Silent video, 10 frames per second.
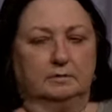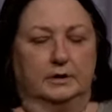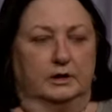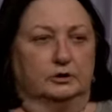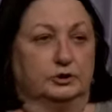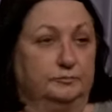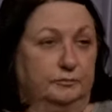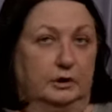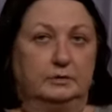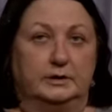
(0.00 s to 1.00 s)
There's
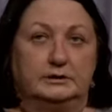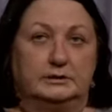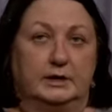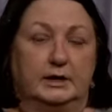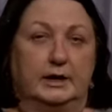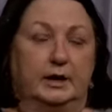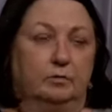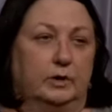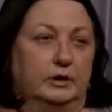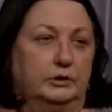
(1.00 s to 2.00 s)
fluency, how
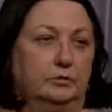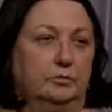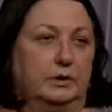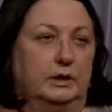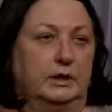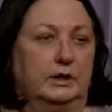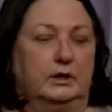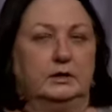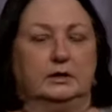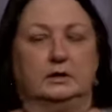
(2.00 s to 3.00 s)
well you
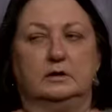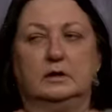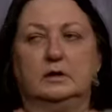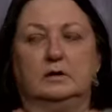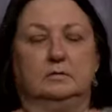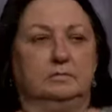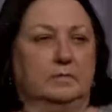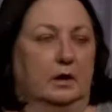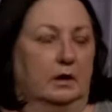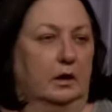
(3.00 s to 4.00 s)
read, and
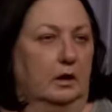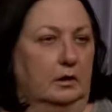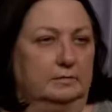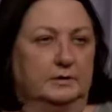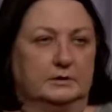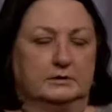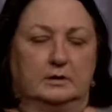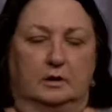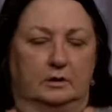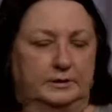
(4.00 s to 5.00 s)
all of this,
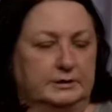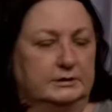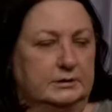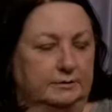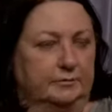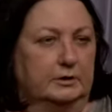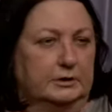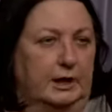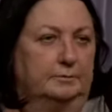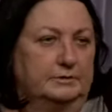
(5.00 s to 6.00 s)
all these different
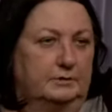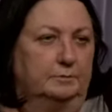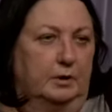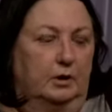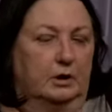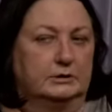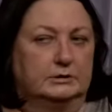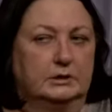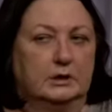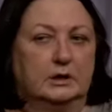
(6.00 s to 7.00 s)
types of parts.